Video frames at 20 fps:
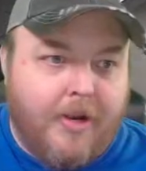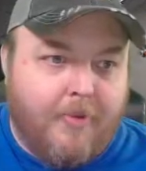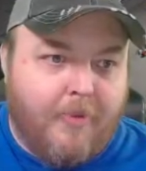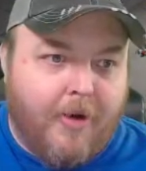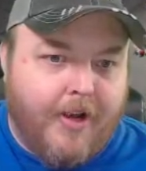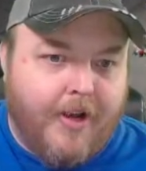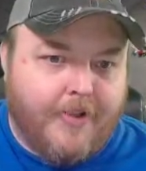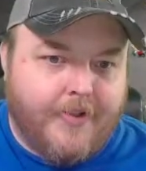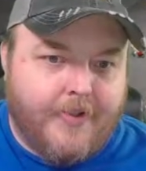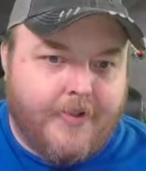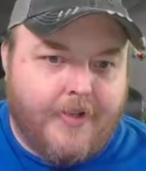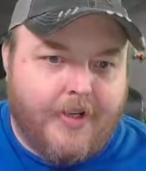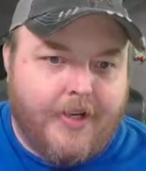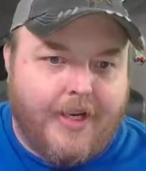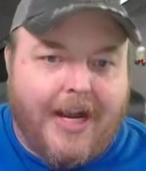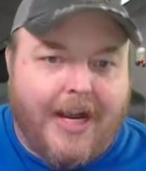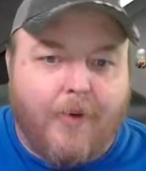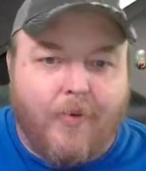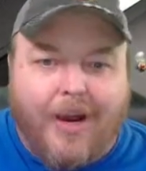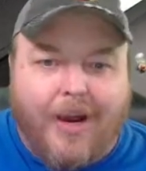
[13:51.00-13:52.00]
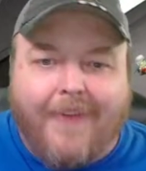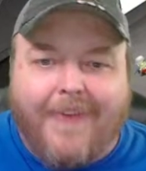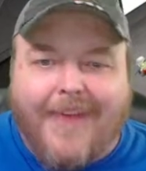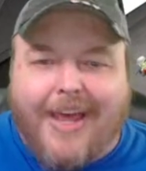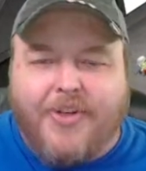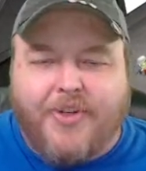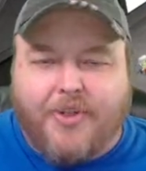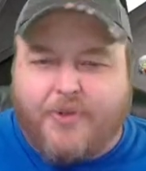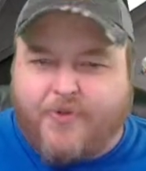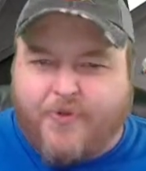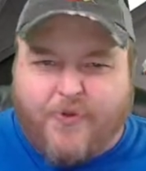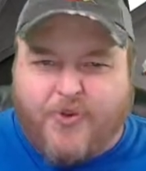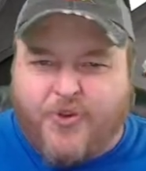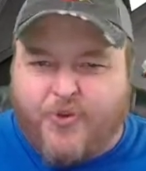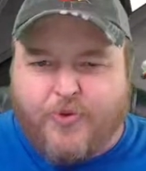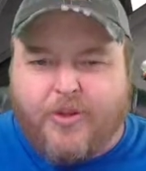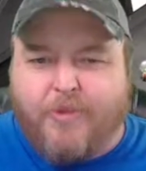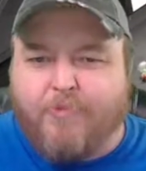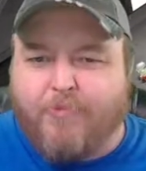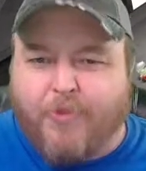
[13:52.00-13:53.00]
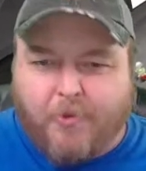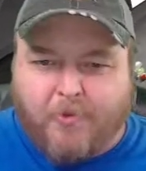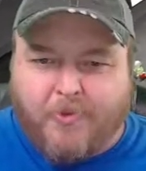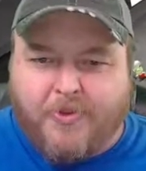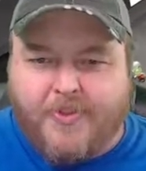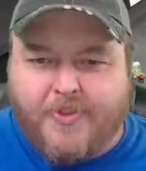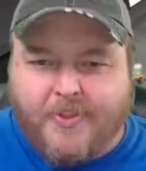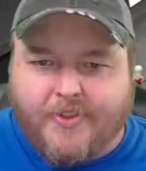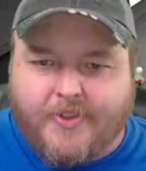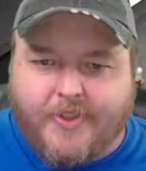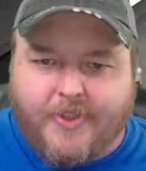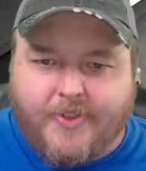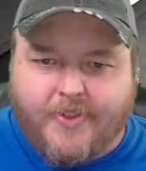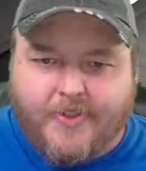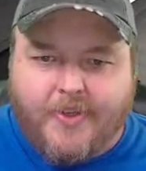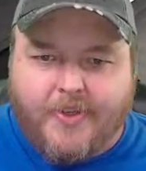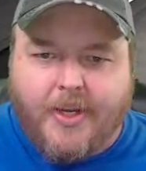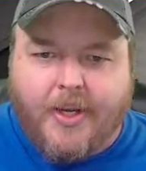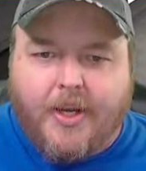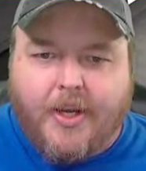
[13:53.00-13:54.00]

mods, and I ran that just for stream purposes because.